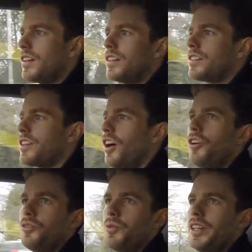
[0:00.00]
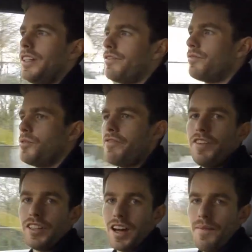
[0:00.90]
So we've
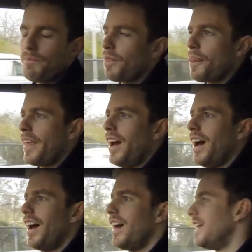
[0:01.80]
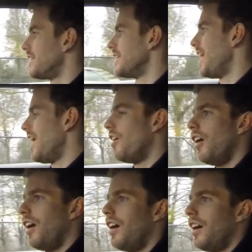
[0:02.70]
filled up, and now
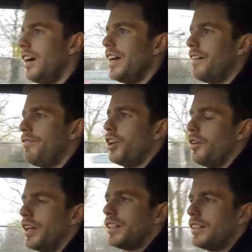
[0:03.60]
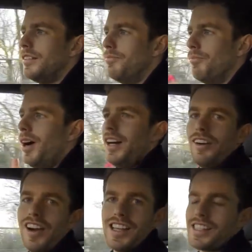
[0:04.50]
I am following my
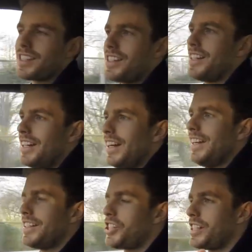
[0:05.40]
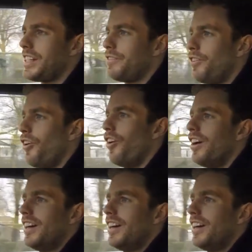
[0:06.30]
RS in the GT4.